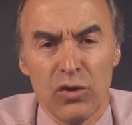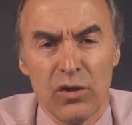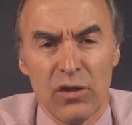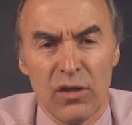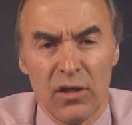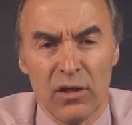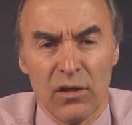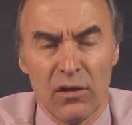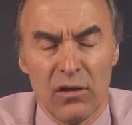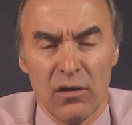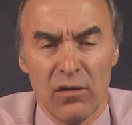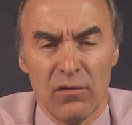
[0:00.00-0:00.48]

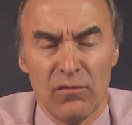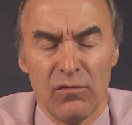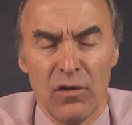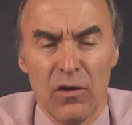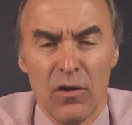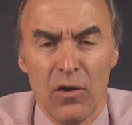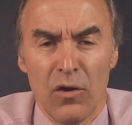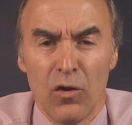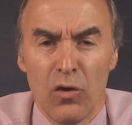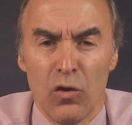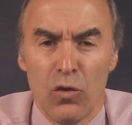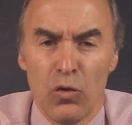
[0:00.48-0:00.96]
think of
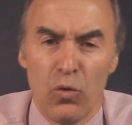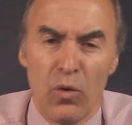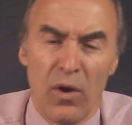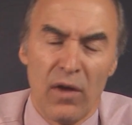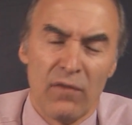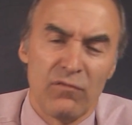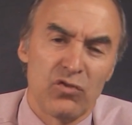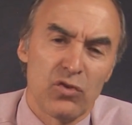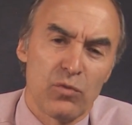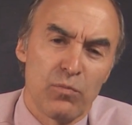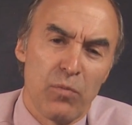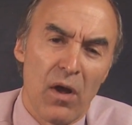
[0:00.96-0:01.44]
who
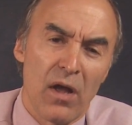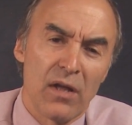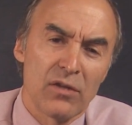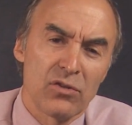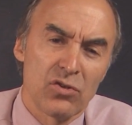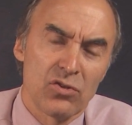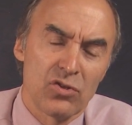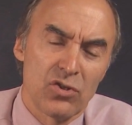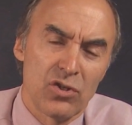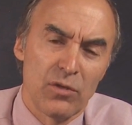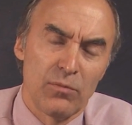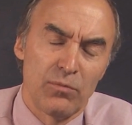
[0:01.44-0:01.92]
have
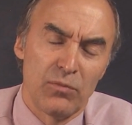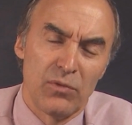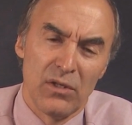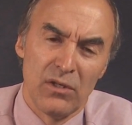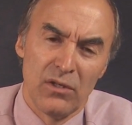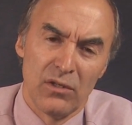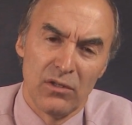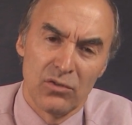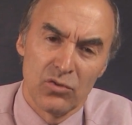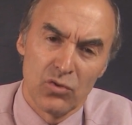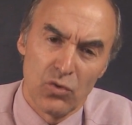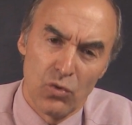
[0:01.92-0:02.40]
sponsorship
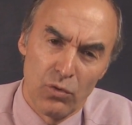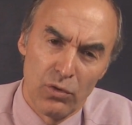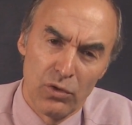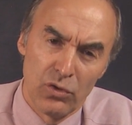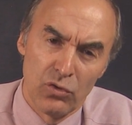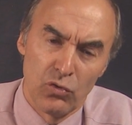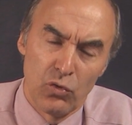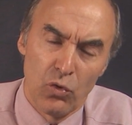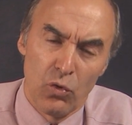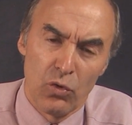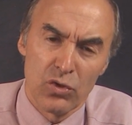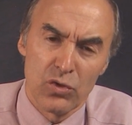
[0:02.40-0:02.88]
deals or
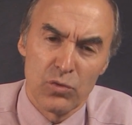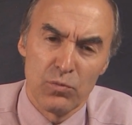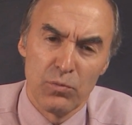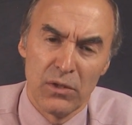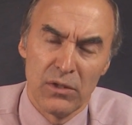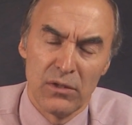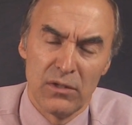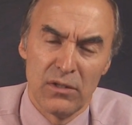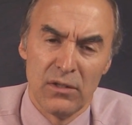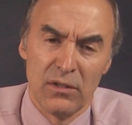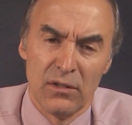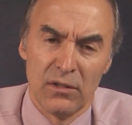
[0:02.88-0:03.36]

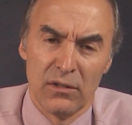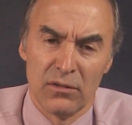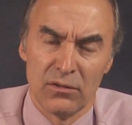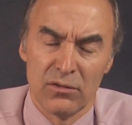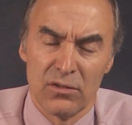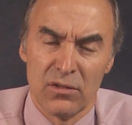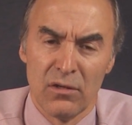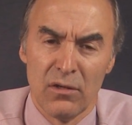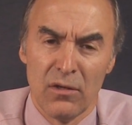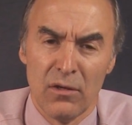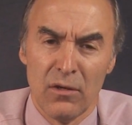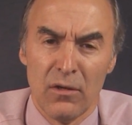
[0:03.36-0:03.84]
endorsement
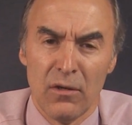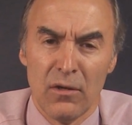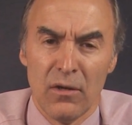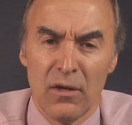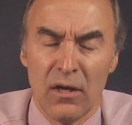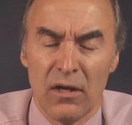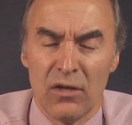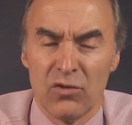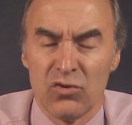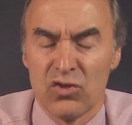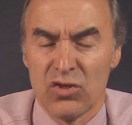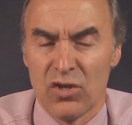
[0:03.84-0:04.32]
deals,
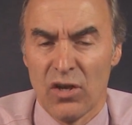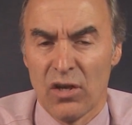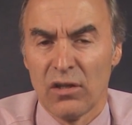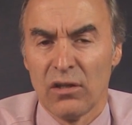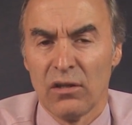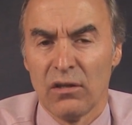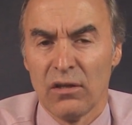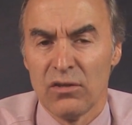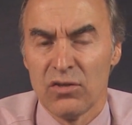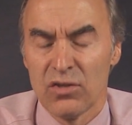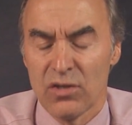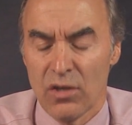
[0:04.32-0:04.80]
and
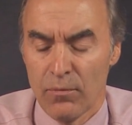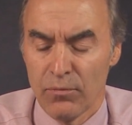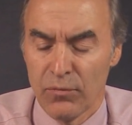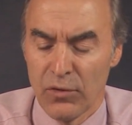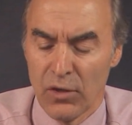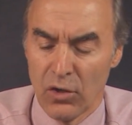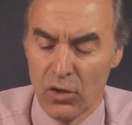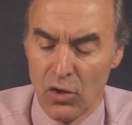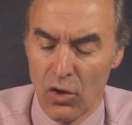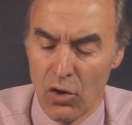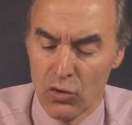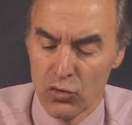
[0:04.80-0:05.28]
suddenly
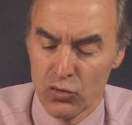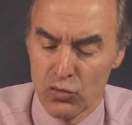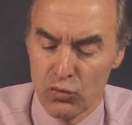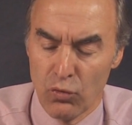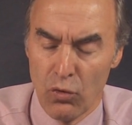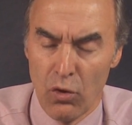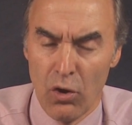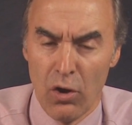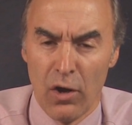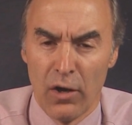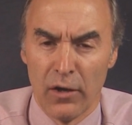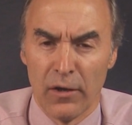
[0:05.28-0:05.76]
something goes
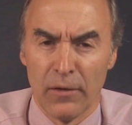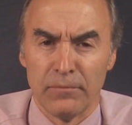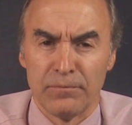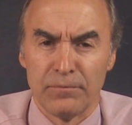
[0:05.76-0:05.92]
wrong.